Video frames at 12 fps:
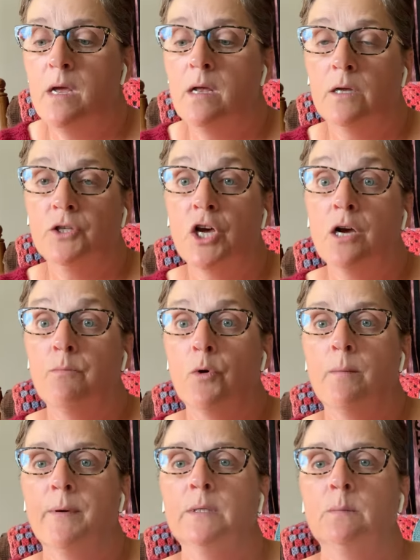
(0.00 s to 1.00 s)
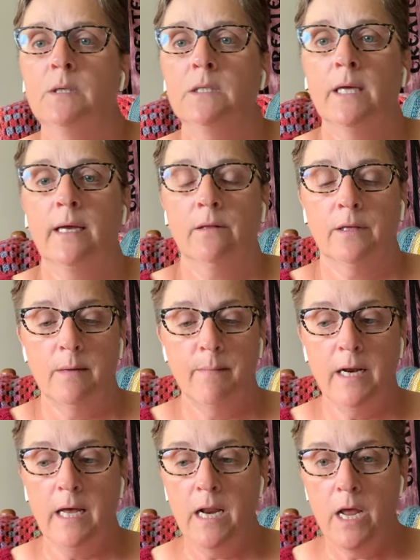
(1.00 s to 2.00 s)
and I'll talk more about Spin Cycle in a
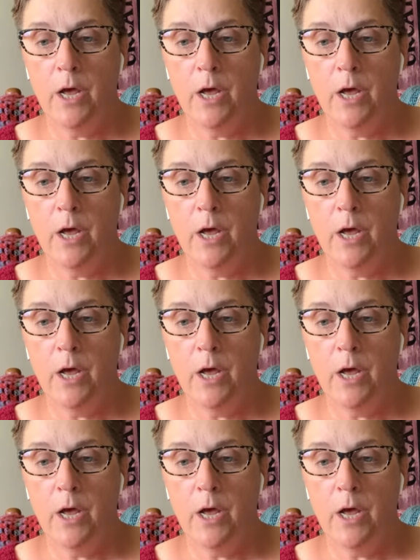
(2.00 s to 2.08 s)
minute.